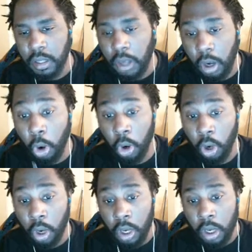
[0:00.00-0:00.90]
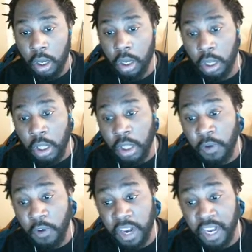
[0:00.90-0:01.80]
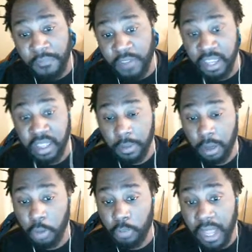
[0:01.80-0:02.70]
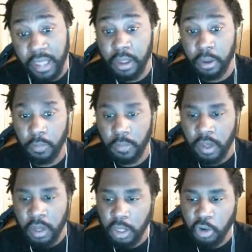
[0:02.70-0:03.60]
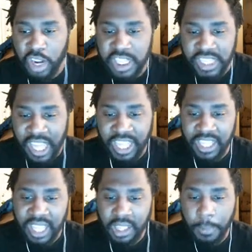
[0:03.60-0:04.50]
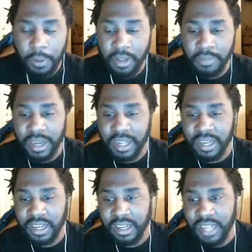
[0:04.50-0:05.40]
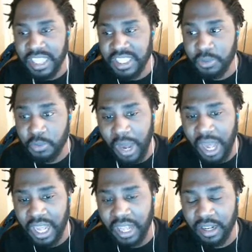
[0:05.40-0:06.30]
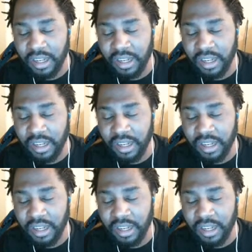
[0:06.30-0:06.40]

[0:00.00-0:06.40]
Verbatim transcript: oh. You've already defeated them? Oh, thank you. The courageous act saved the Pokemon nationwide.